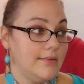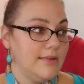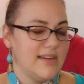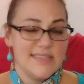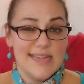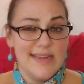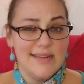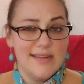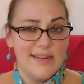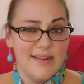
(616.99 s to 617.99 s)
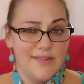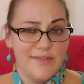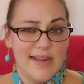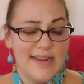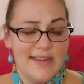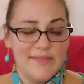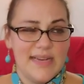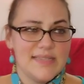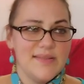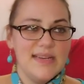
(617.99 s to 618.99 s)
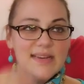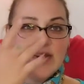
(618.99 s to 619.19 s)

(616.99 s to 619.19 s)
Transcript: Thursday or Friday of last week.